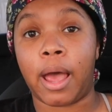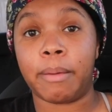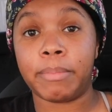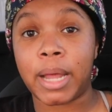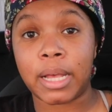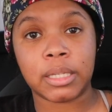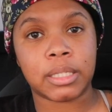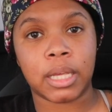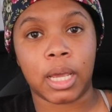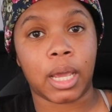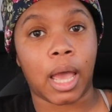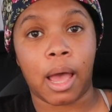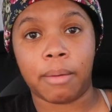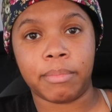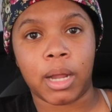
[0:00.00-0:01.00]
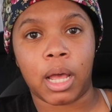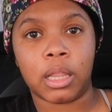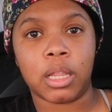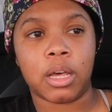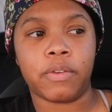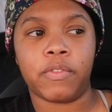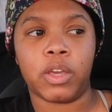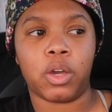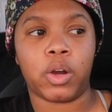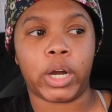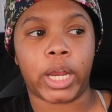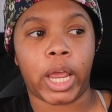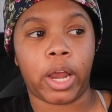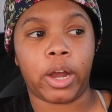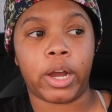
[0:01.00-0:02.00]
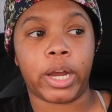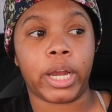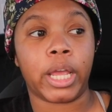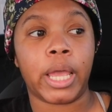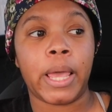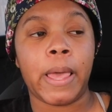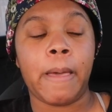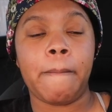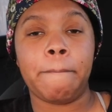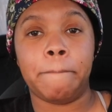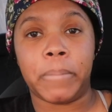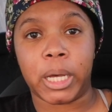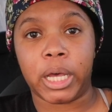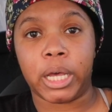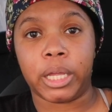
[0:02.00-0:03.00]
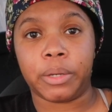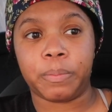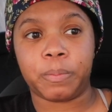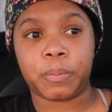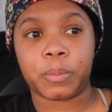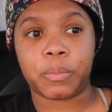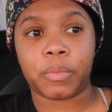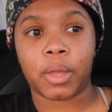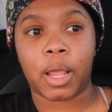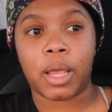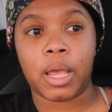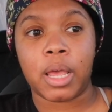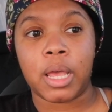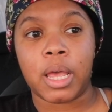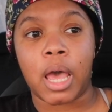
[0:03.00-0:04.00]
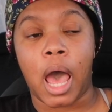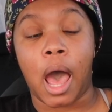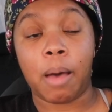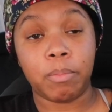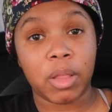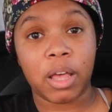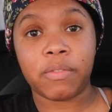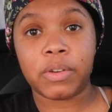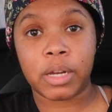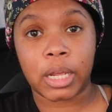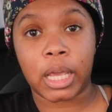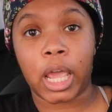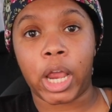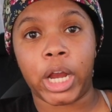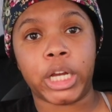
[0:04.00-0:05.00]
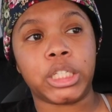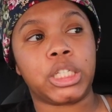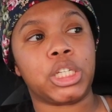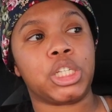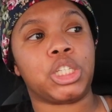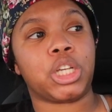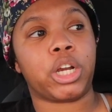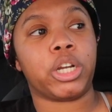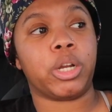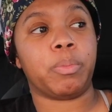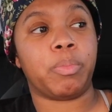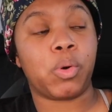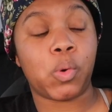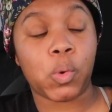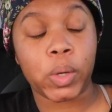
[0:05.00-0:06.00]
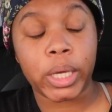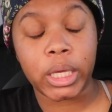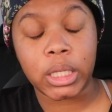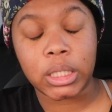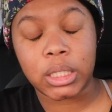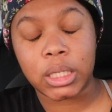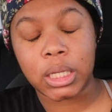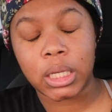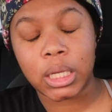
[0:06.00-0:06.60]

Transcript: I'm not saying I'm not loving or caring, but I'm loving and caring to a certain point